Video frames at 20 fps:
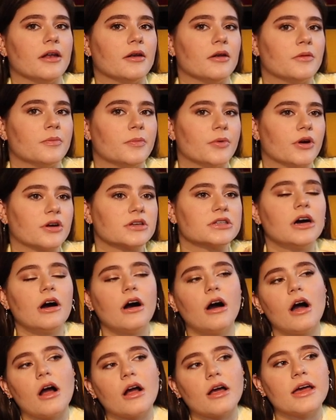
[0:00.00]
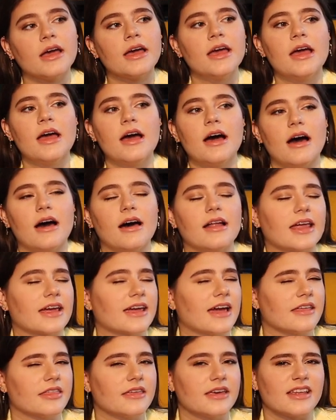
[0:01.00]
and BookTok,
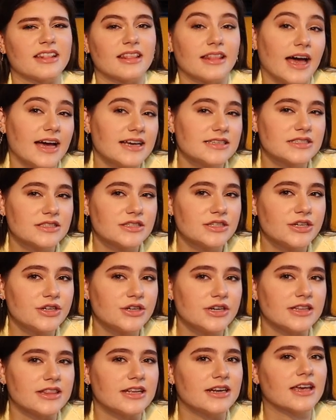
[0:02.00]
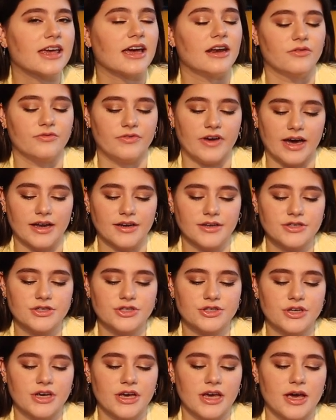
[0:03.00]
like I think last year, and then it kind of
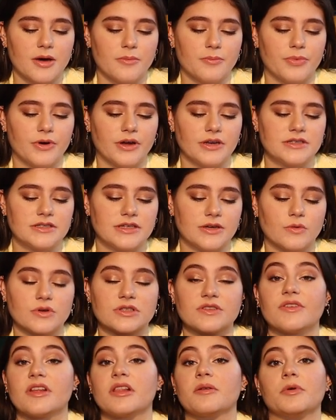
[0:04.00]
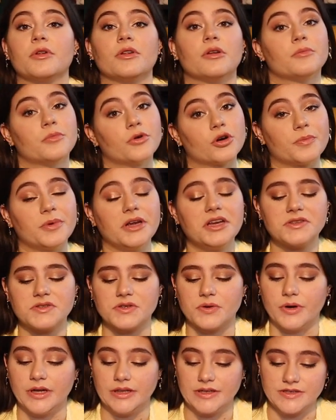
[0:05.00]
vanished, but it was available on BookBeat,
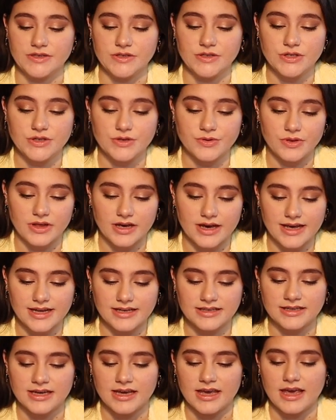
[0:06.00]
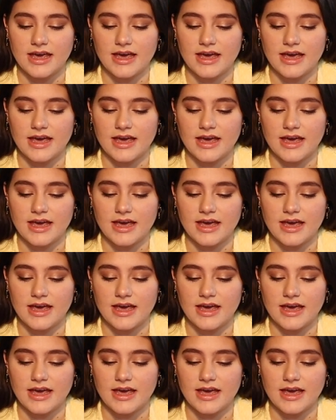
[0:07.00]
so I listened to that.